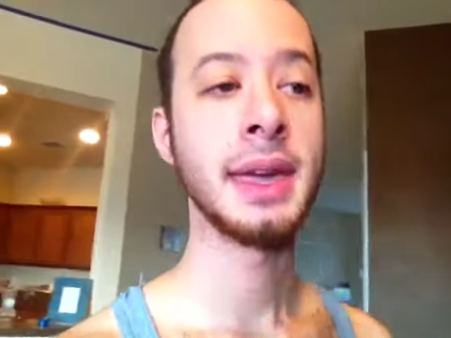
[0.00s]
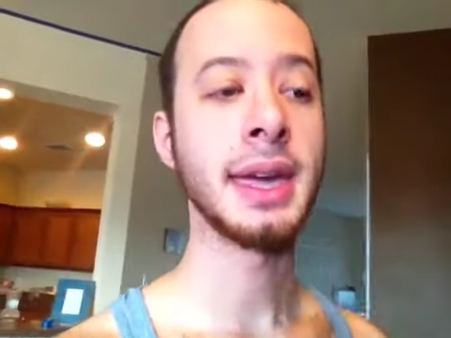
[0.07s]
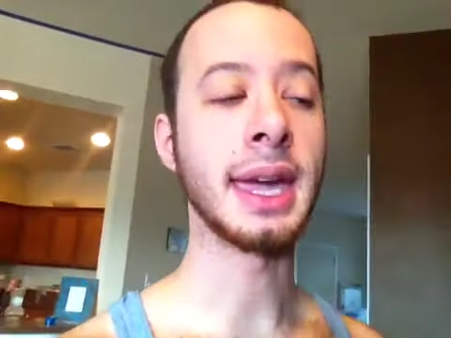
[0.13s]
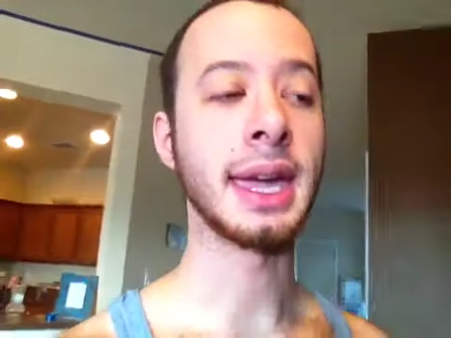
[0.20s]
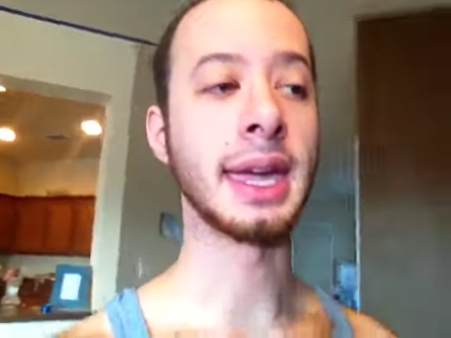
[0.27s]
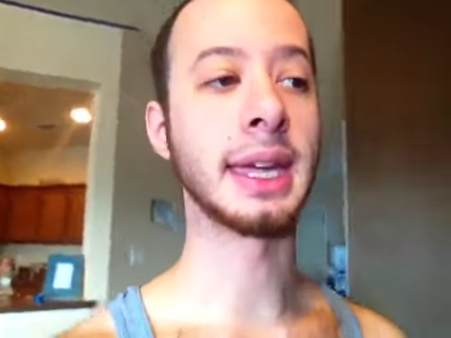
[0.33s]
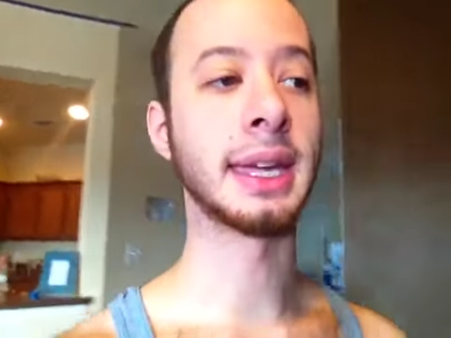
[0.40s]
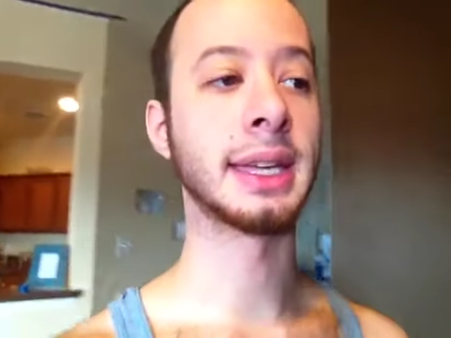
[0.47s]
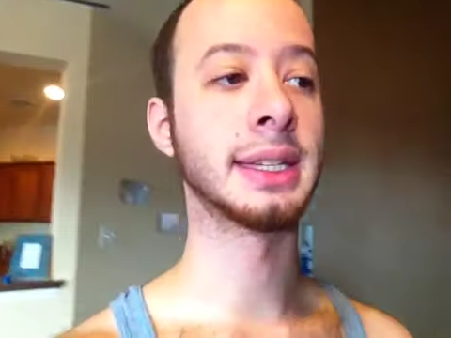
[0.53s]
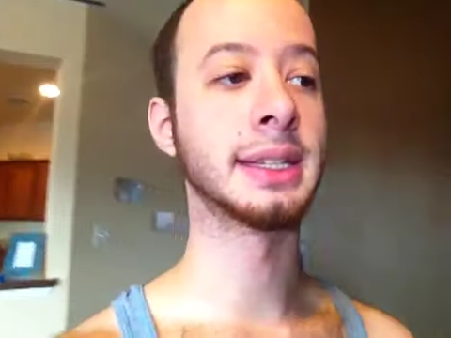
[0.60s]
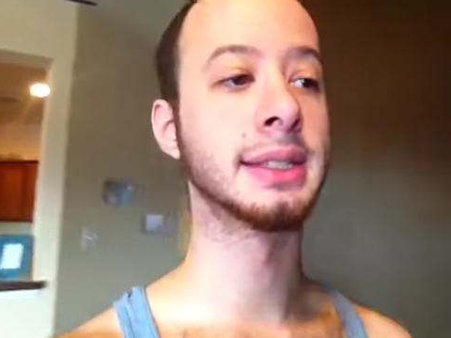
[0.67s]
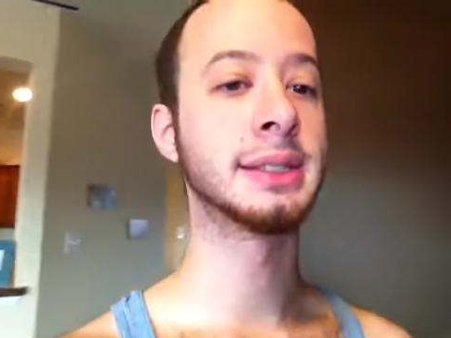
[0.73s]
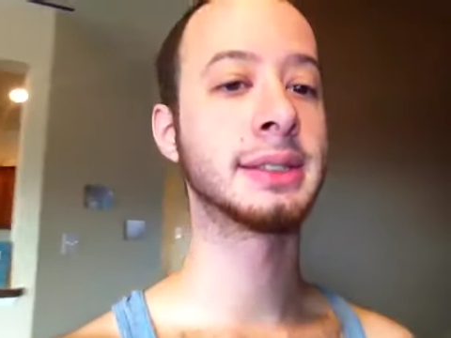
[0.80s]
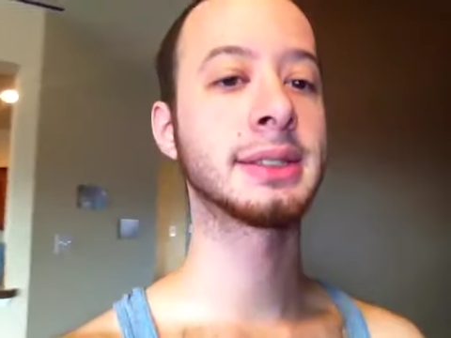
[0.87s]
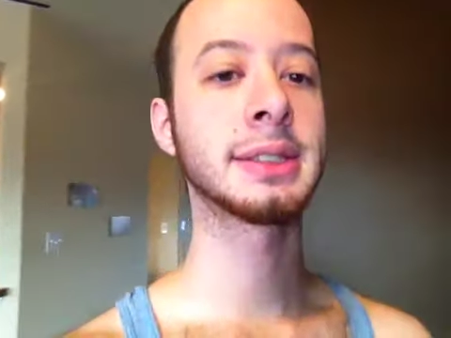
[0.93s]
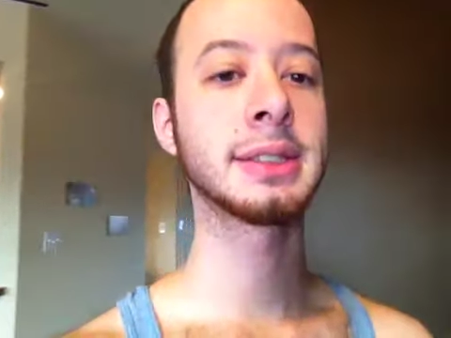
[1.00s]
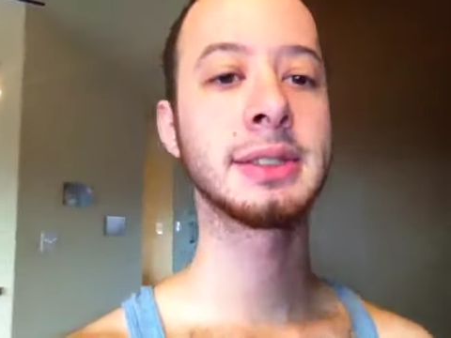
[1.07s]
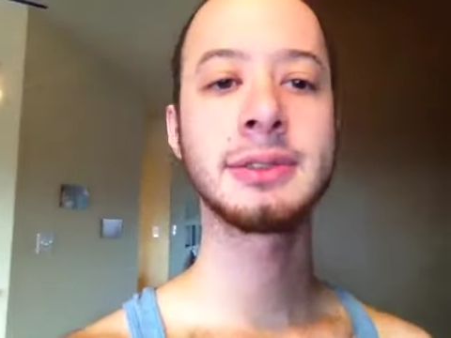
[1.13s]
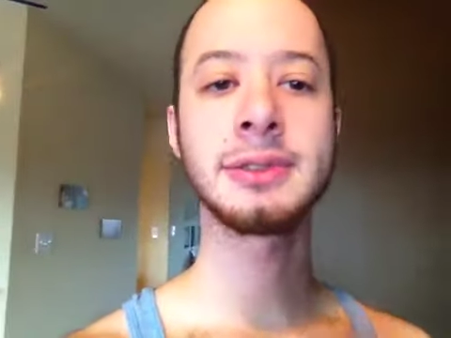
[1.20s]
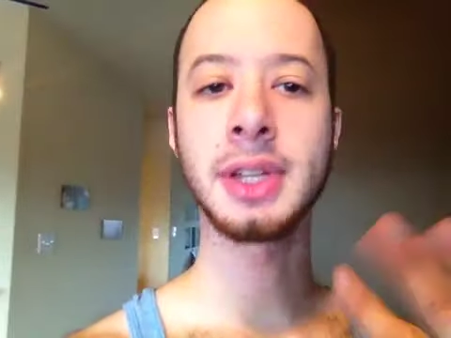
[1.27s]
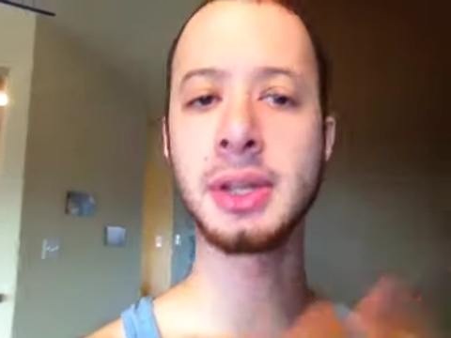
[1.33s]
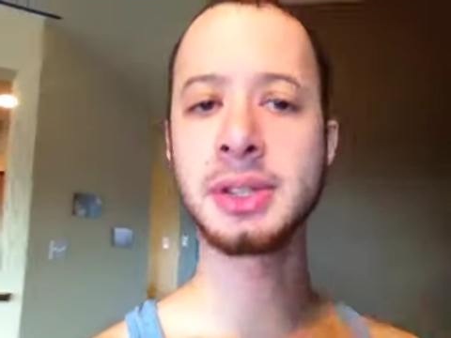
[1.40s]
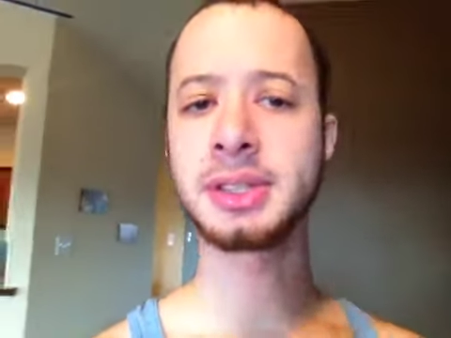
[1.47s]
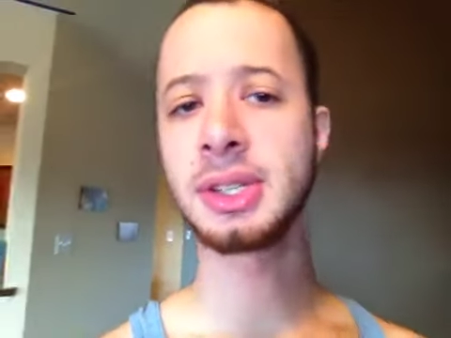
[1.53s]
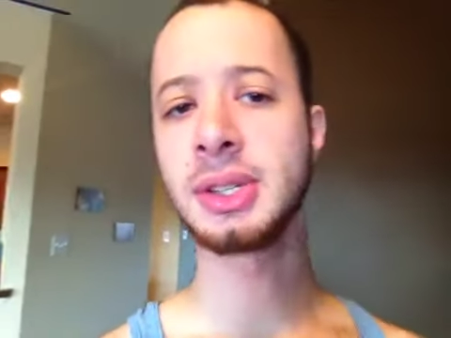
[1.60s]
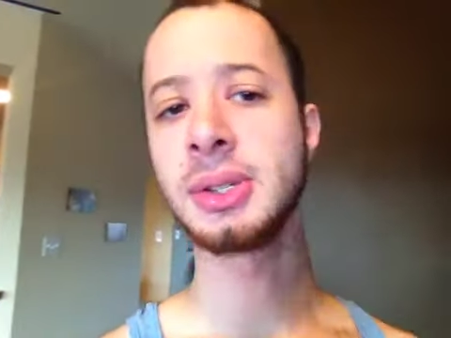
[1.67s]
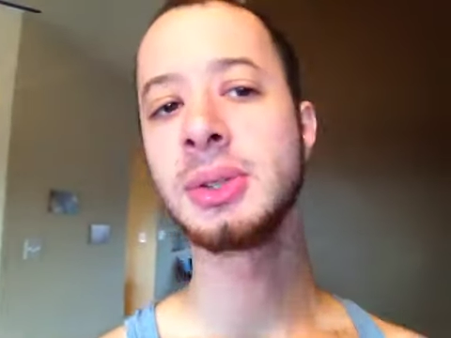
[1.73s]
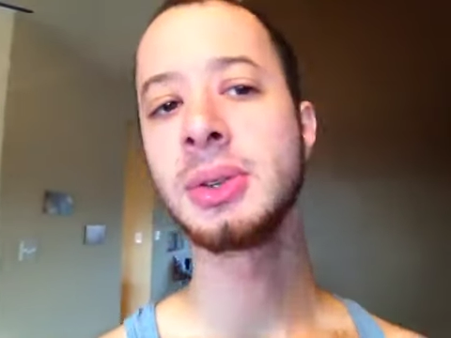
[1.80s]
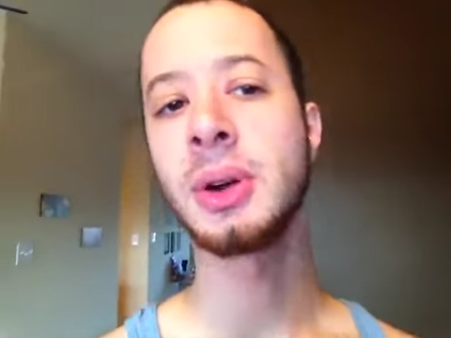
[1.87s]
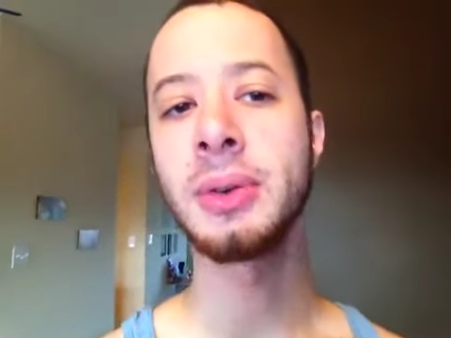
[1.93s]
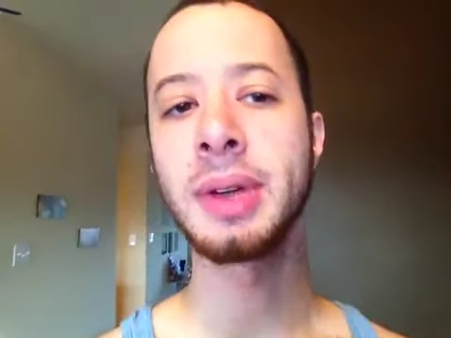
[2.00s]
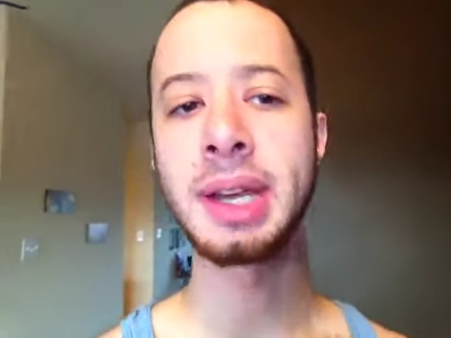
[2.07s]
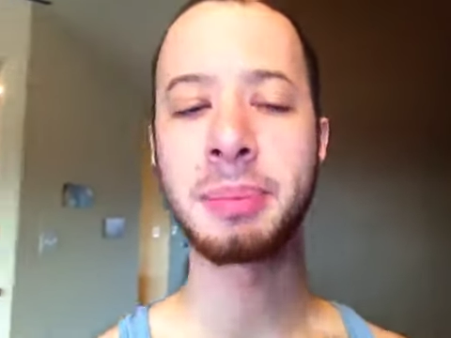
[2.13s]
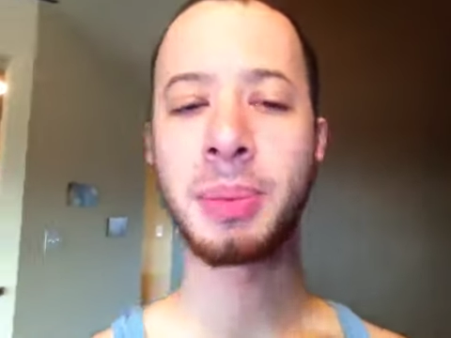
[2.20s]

And for those of you who are already